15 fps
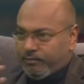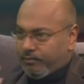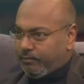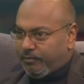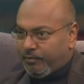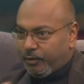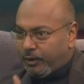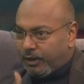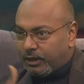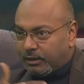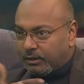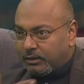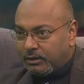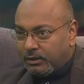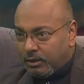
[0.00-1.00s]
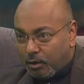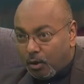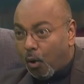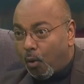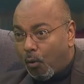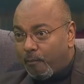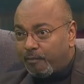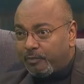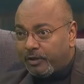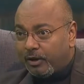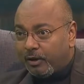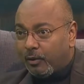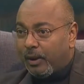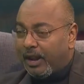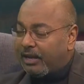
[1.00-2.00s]
few years ago,
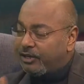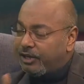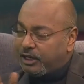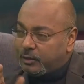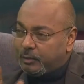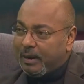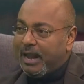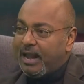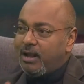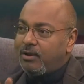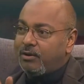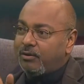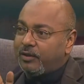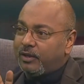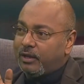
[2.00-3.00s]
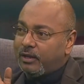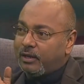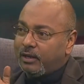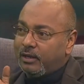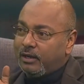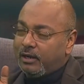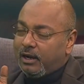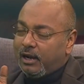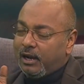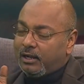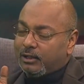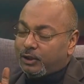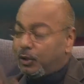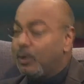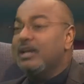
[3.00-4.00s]
and she explained to the
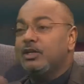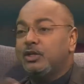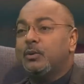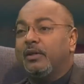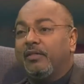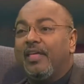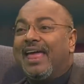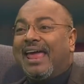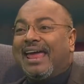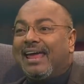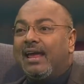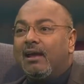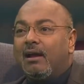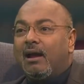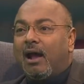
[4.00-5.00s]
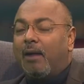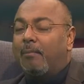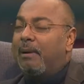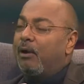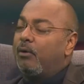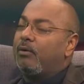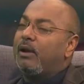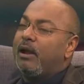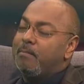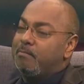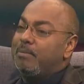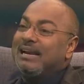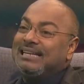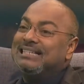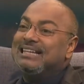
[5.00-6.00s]
students who were there about
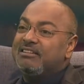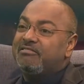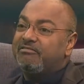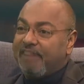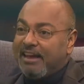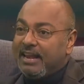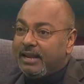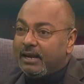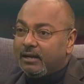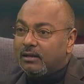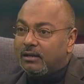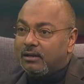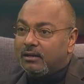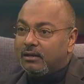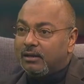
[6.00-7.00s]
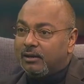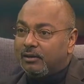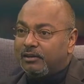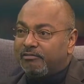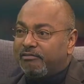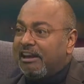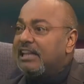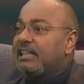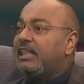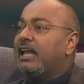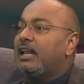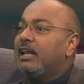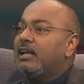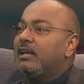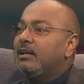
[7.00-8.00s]
embracing failure. The fact that
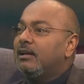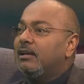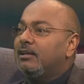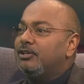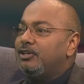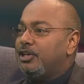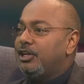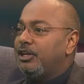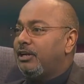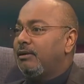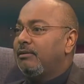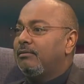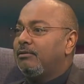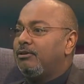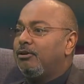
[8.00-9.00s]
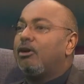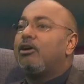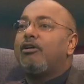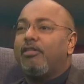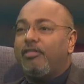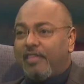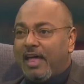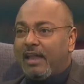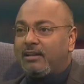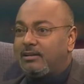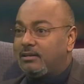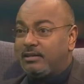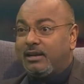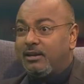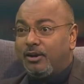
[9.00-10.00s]
she took that, she
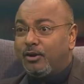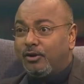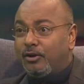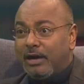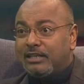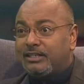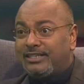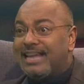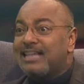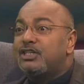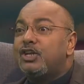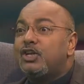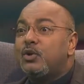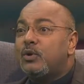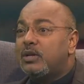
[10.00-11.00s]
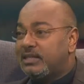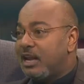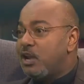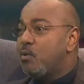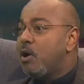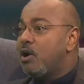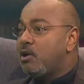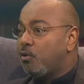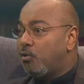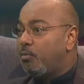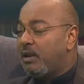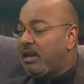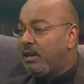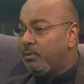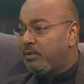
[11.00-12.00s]
said, as destitute as anyone could
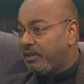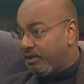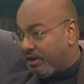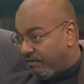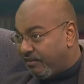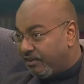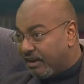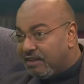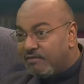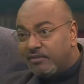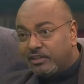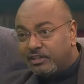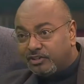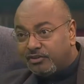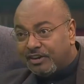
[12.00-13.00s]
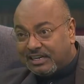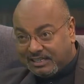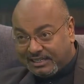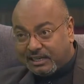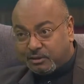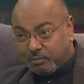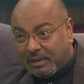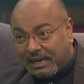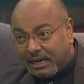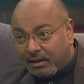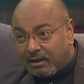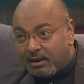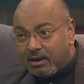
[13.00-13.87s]
be without having to live on the streets, that's me.